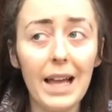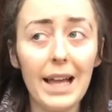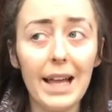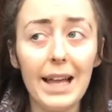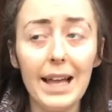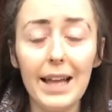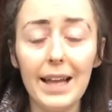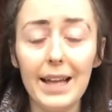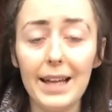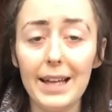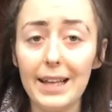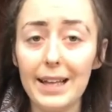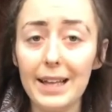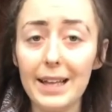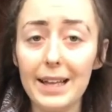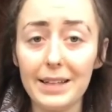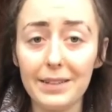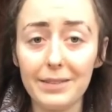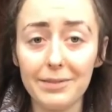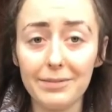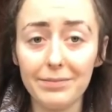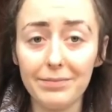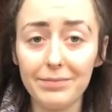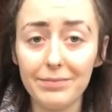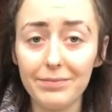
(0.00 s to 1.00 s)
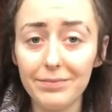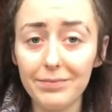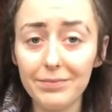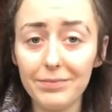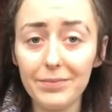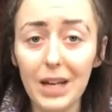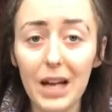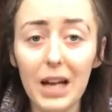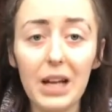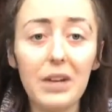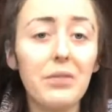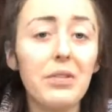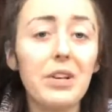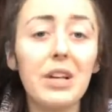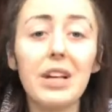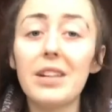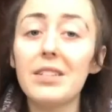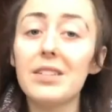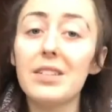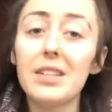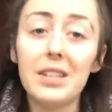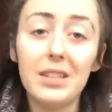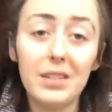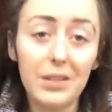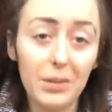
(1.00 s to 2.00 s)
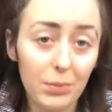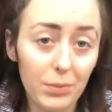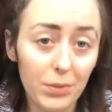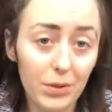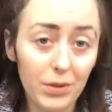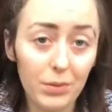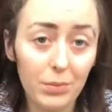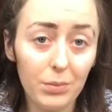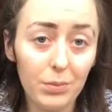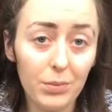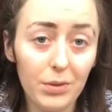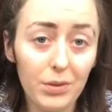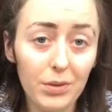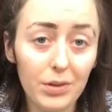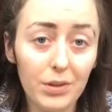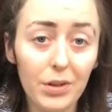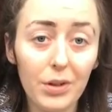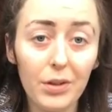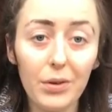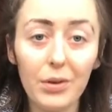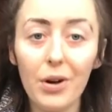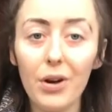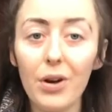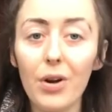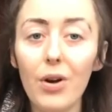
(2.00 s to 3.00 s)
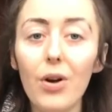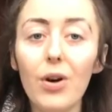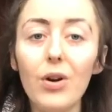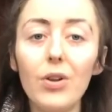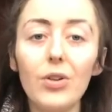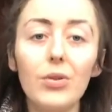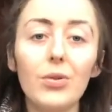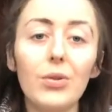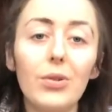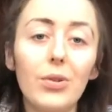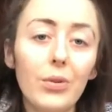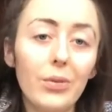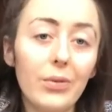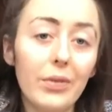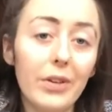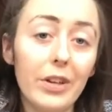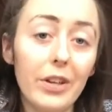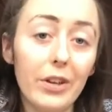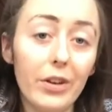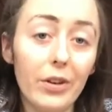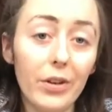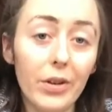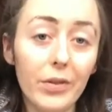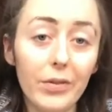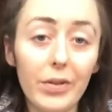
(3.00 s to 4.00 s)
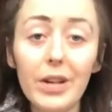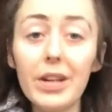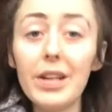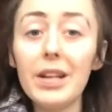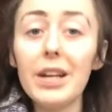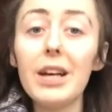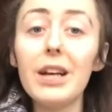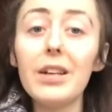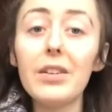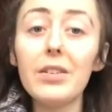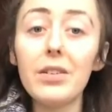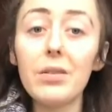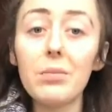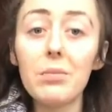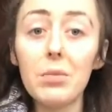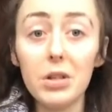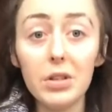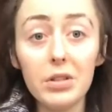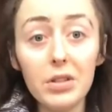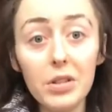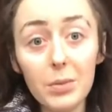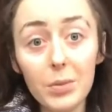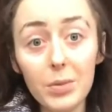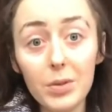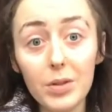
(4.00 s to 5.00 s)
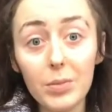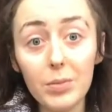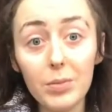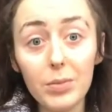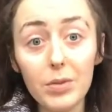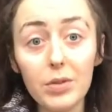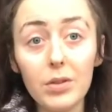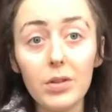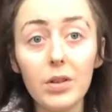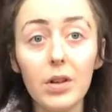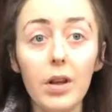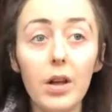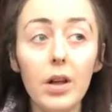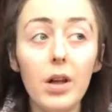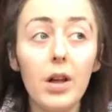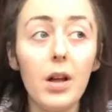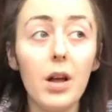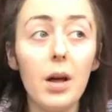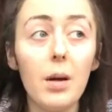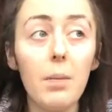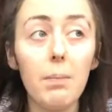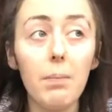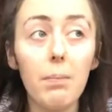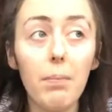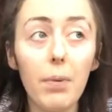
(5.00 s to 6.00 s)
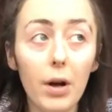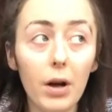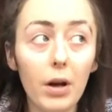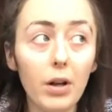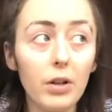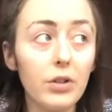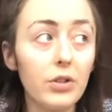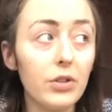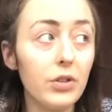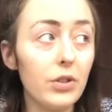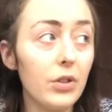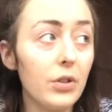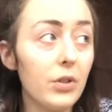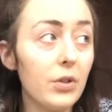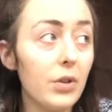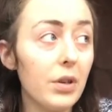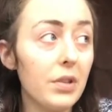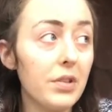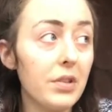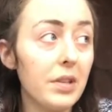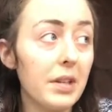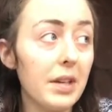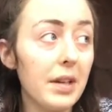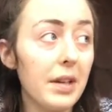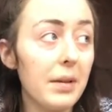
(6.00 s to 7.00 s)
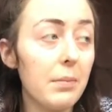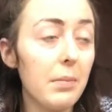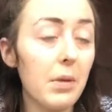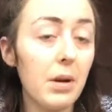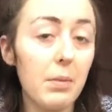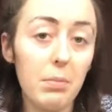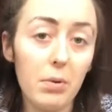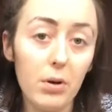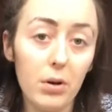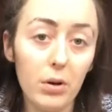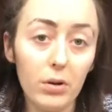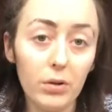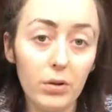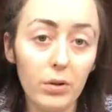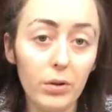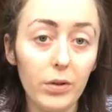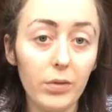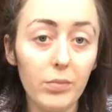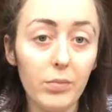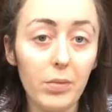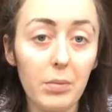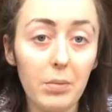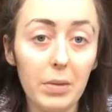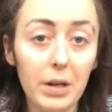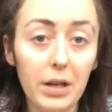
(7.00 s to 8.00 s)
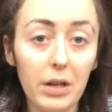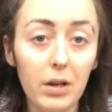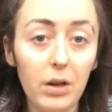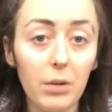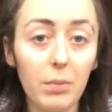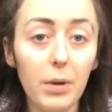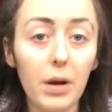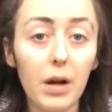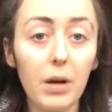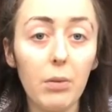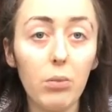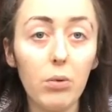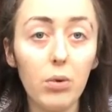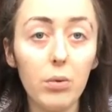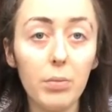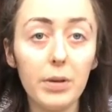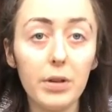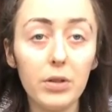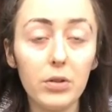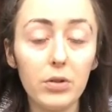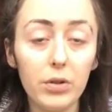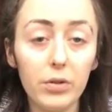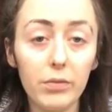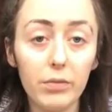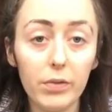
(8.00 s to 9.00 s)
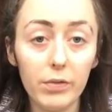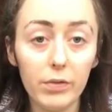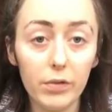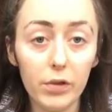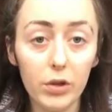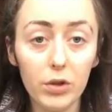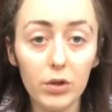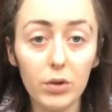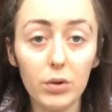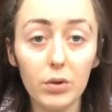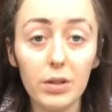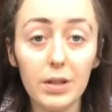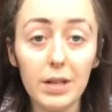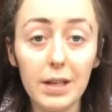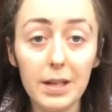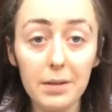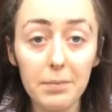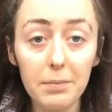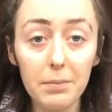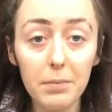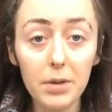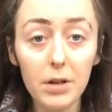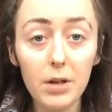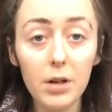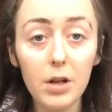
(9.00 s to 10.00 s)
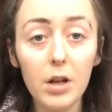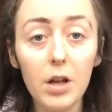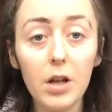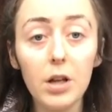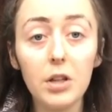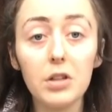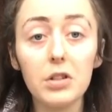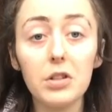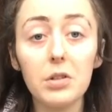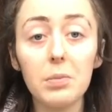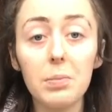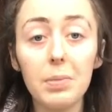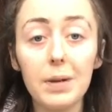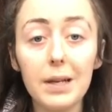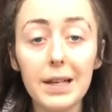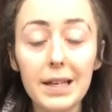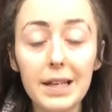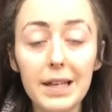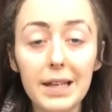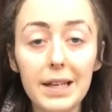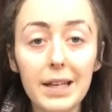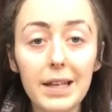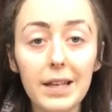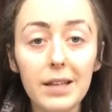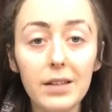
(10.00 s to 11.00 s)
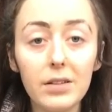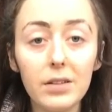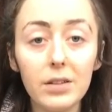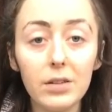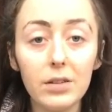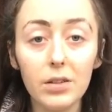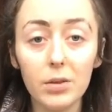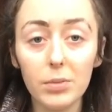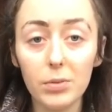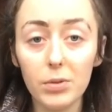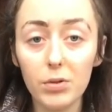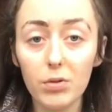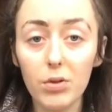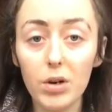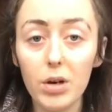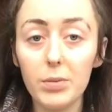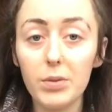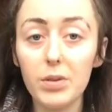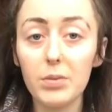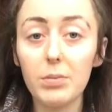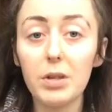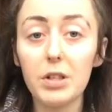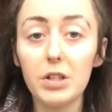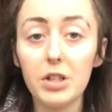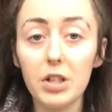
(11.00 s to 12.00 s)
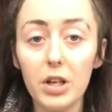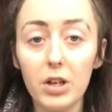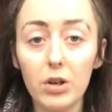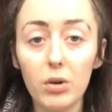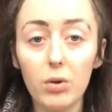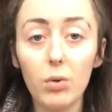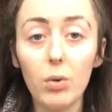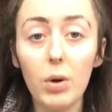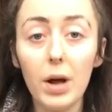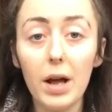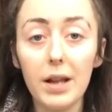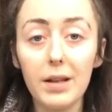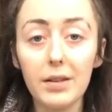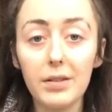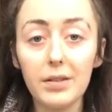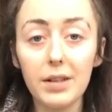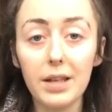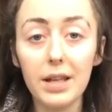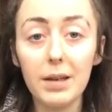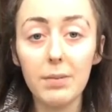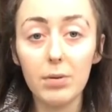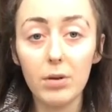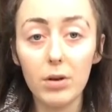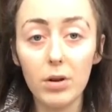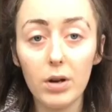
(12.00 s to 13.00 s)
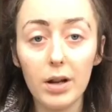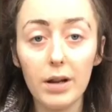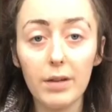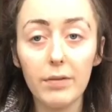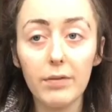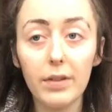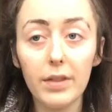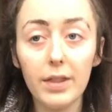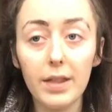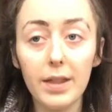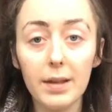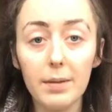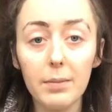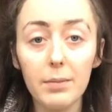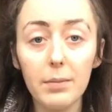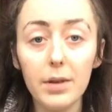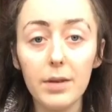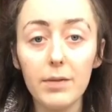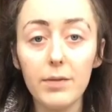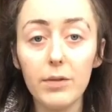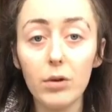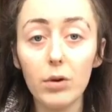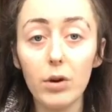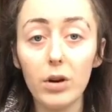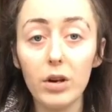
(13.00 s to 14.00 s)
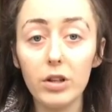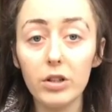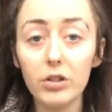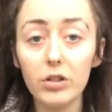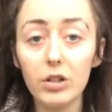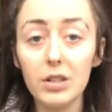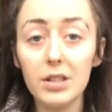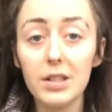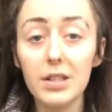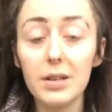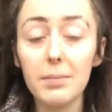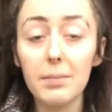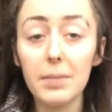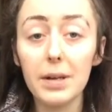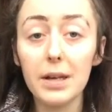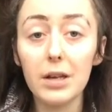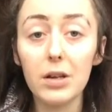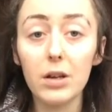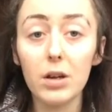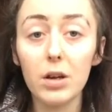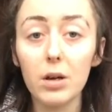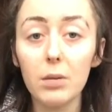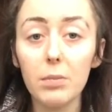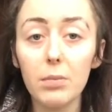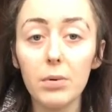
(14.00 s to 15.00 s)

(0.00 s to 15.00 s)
again, I ain't really had any symptoms, so I can't do a long video if I ain't had much symptoms. But as soon as I get my parcels for my makeup, I will be doing reviews on them. So please subscribe to my channel and keep an eye out for them if you are interested in makeup